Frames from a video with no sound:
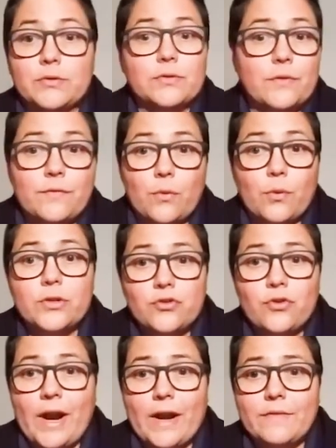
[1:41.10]
able to
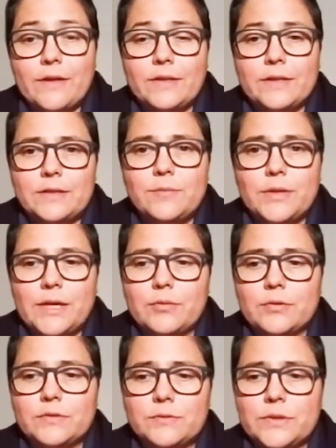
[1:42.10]
afford to drive that need
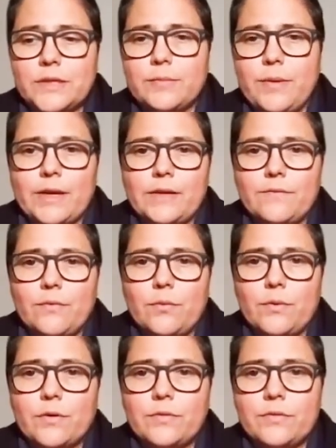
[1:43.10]
to be able to get
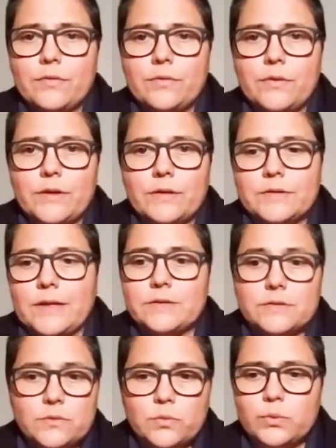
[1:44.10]
back and forth to
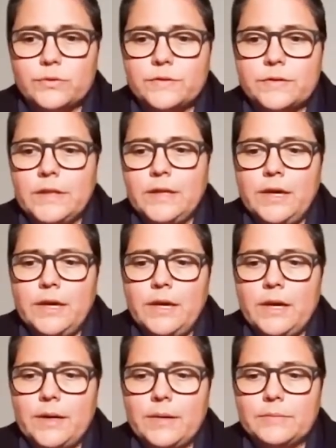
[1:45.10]
things like schools.
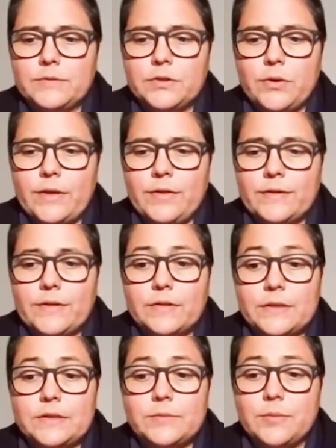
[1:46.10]
Um, so I
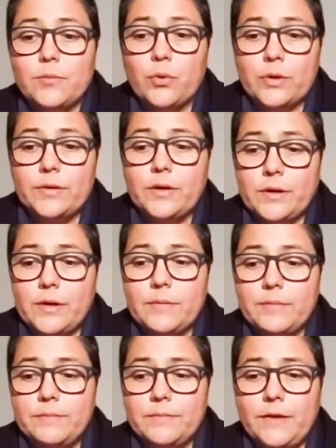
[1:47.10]
think there needs to be more,
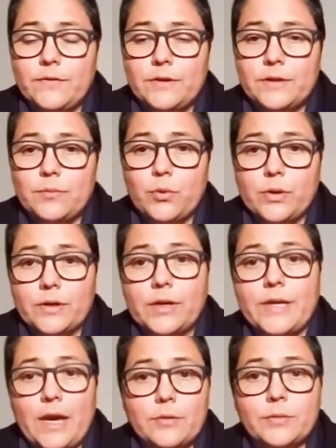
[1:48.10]
uh, definitely
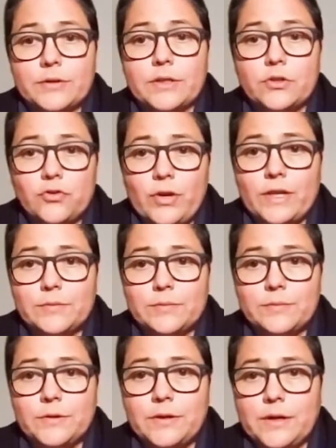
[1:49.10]
more accountability and
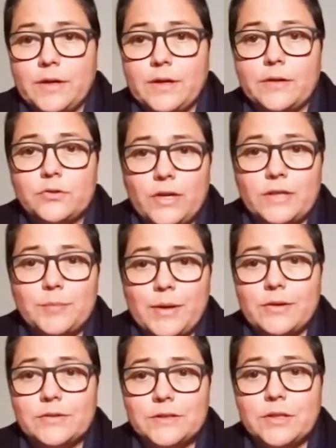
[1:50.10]
trans uh,
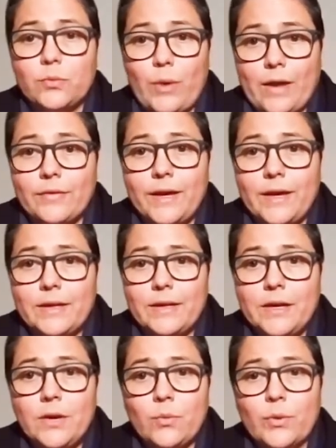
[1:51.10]
transparency around
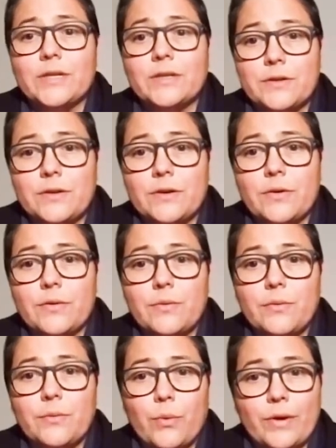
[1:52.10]
that. We need to
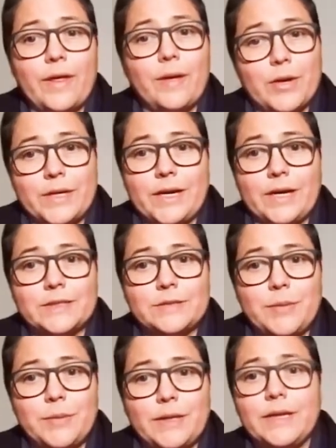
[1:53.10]
know where that money
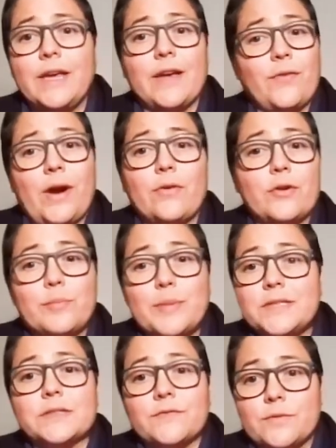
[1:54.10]
got spent. If I
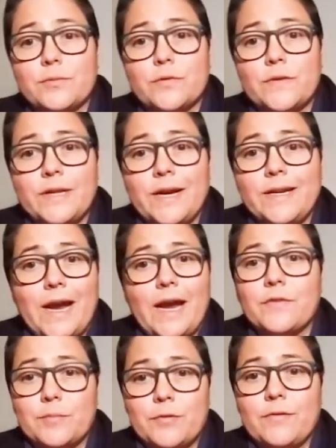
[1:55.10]
order pizza for movie
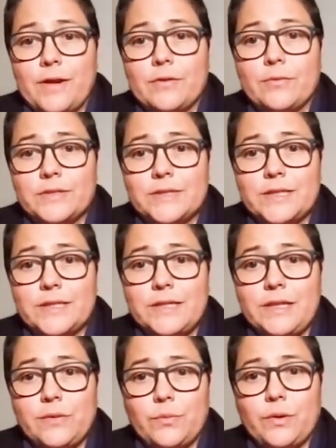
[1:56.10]
night, I have to provide a
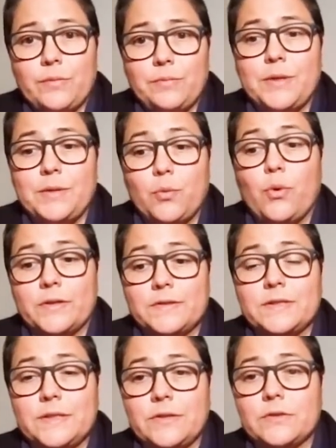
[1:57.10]
receipt, and we,
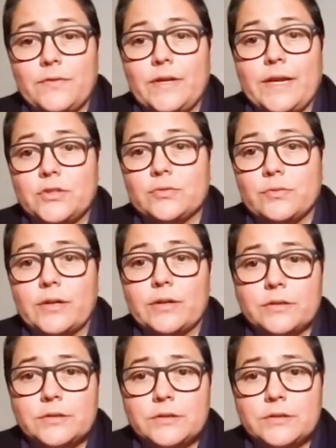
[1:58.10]
people want to see those financial